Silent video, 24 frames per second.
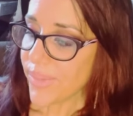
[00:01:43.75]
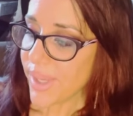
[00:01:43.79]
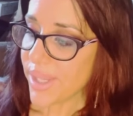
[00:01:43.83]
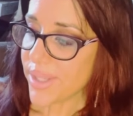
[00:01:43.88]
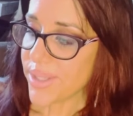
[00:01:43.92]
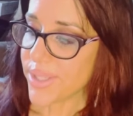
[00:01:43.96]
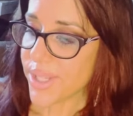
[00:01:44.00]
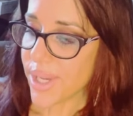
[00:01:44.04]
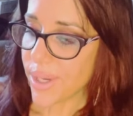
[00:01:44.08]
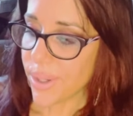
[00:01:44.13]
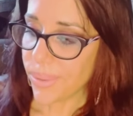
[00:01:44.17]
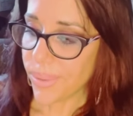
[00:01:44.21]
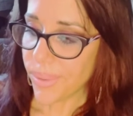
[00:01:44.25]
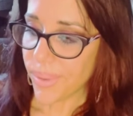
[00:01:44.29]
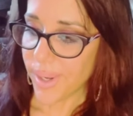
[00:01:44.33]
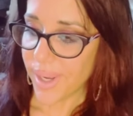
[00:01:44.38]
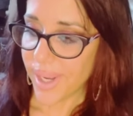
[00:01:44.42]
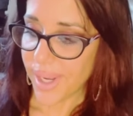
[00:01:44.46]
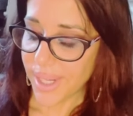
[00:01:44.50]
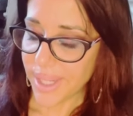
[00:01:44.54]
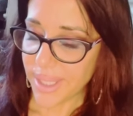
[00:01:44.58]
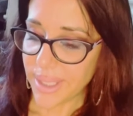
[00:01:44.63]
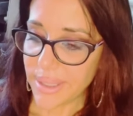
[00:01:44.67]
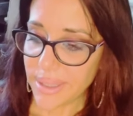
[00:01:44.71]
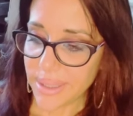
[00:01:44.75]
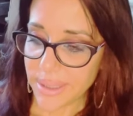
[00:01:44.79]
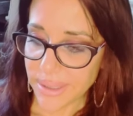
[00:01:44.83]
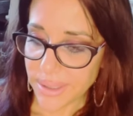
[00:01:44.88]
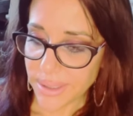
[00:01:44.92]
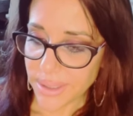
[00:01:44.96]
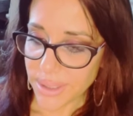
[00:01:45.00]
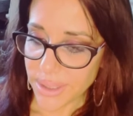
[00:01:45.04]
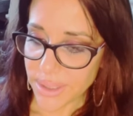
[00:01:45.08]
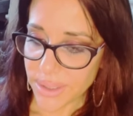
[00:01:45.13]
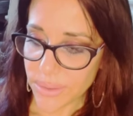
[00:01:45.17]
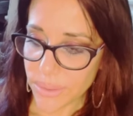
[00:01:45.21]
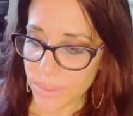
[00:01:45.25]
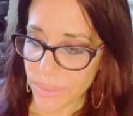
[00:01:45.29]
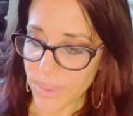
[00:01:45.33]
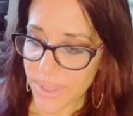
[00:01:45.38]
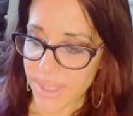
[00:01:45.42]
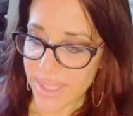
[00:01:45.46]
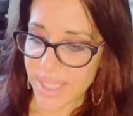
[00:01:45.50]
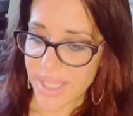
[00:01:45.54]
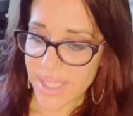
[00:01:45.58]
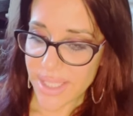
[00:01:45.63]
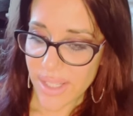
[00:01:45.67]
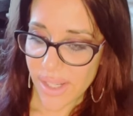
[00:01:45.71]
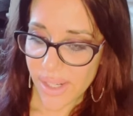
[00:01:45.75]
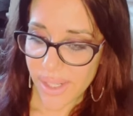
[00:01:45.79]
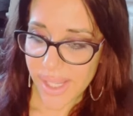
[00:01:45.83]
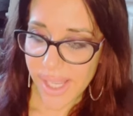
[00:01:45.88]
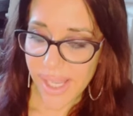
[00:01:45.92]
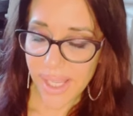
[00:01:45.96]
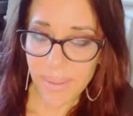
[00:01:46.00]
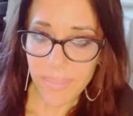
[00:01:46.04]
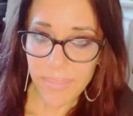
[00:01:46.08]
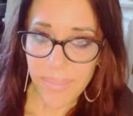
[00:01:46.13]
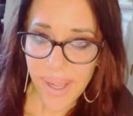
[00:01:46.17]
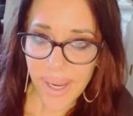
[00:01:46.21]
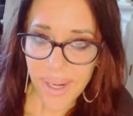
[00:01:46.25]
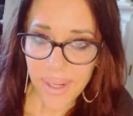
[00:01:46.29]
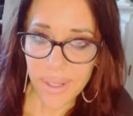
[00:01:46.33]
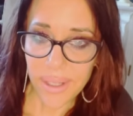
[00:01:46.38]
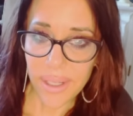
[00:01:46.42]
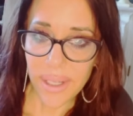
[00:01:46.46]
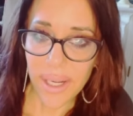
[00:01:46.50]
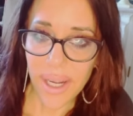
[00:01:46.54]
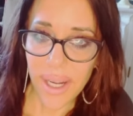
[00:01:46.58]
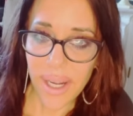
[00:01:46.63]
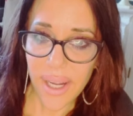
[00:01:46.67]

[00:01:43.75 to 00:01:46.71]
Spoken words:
So once I started getting better,